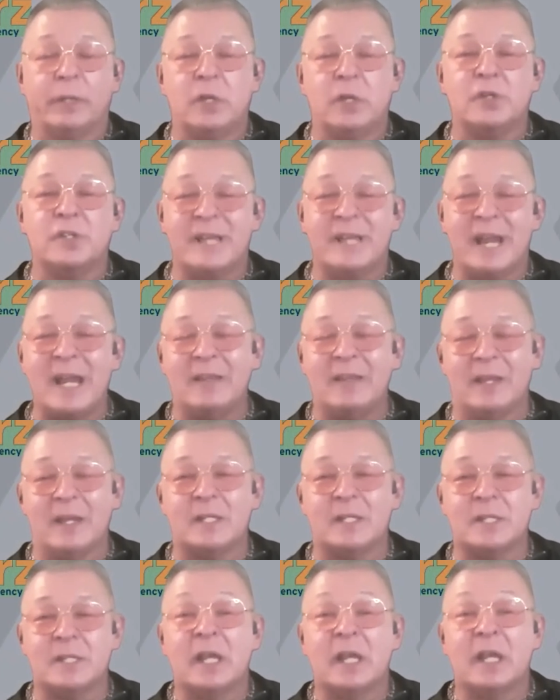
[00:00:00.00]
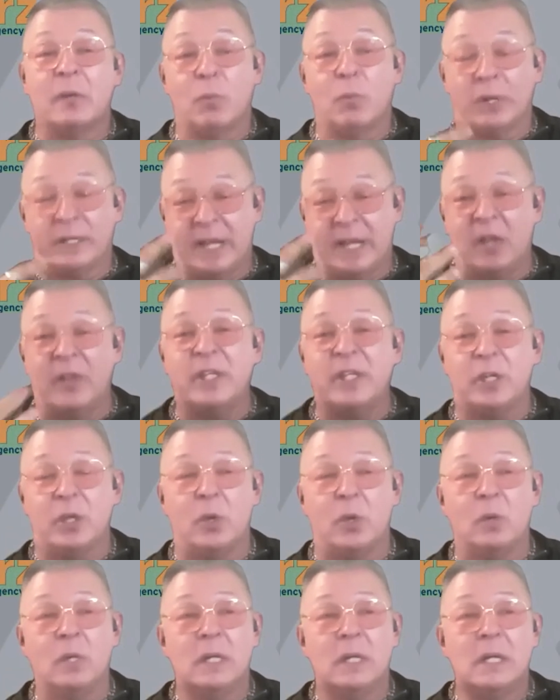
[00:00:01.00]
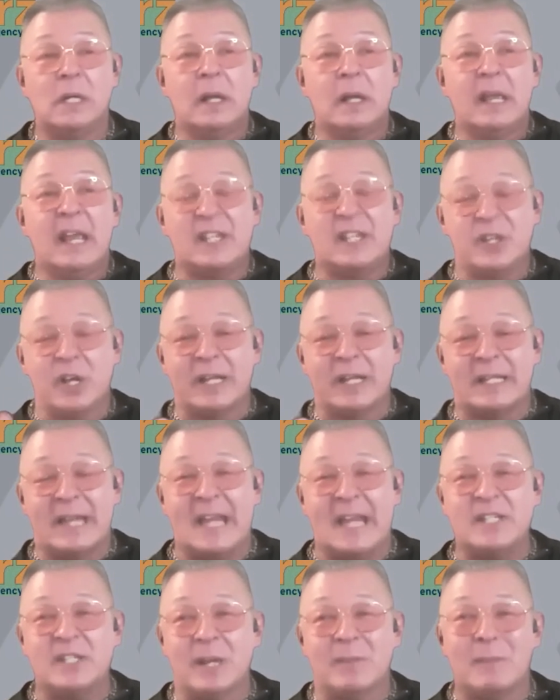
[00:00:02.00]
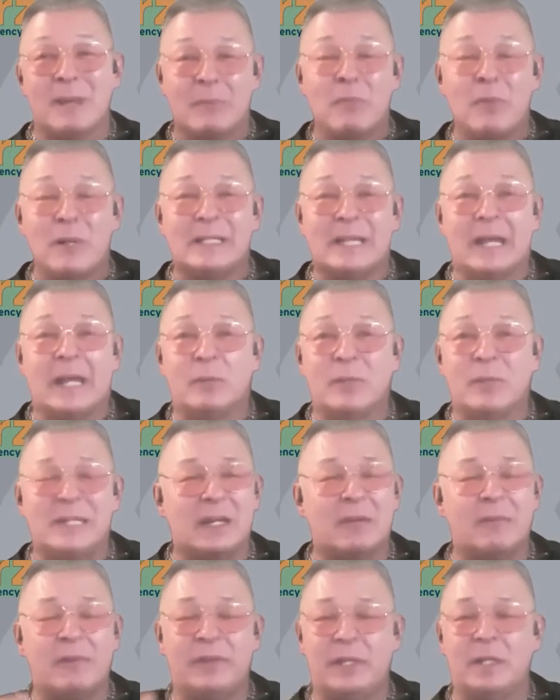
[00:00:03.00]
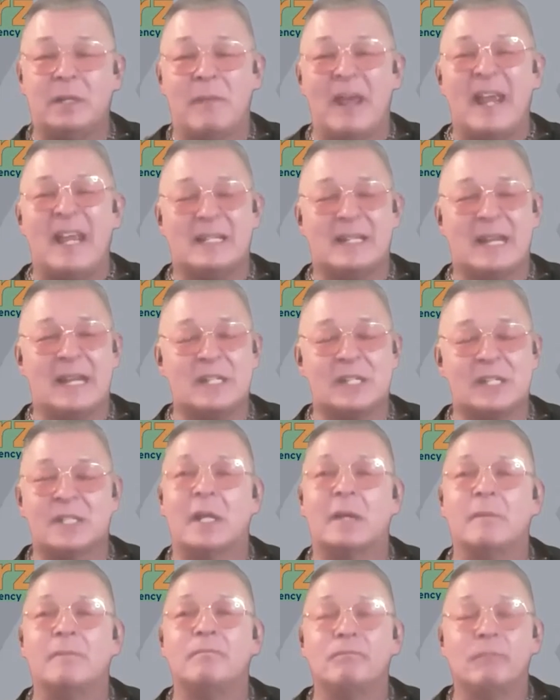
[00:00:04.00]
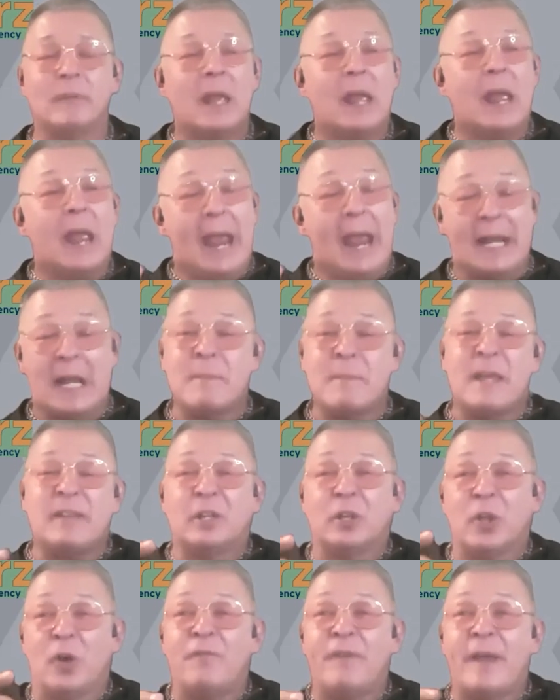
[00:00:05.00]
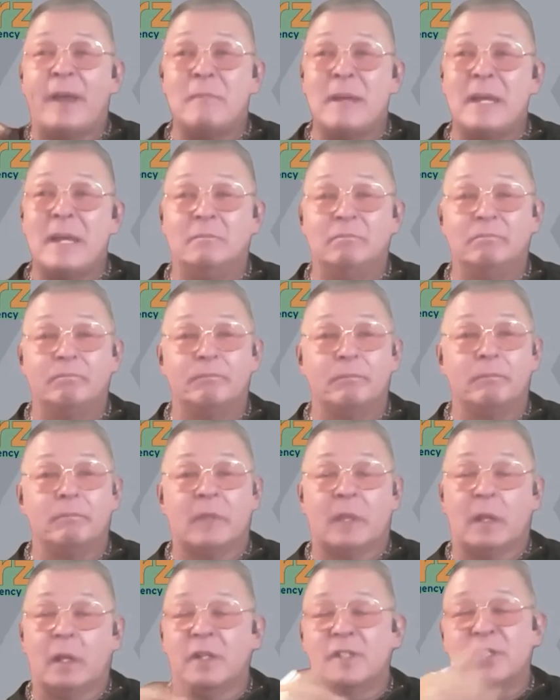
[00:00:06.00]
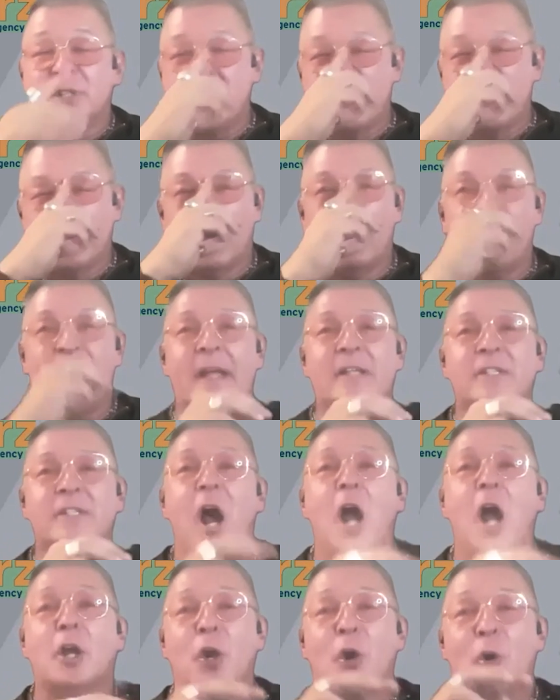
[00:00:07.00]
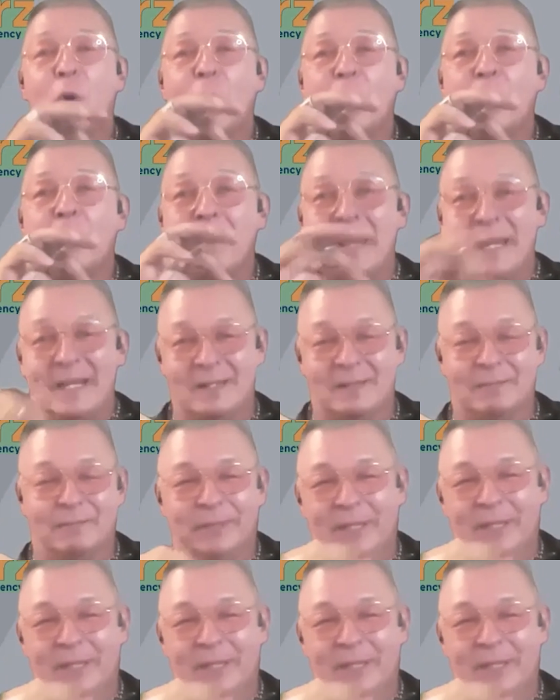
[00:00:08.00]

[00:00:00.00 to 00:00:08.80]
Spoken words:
You're saying this, we're telling you it's going to taste the same, and we did everything to make it taste the same. And I made the the low fat taco meat.